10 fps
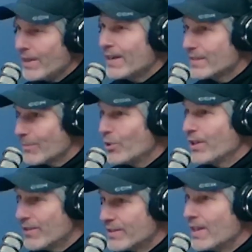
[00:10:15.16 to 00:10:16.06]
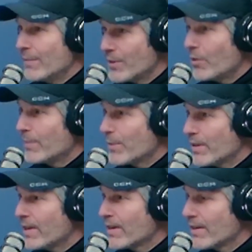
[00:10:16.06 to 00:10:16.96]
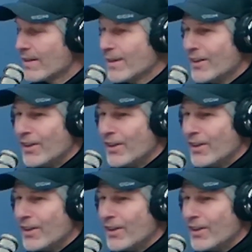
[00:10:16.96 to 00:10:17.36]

I played on some really good teams at White Bear Lake.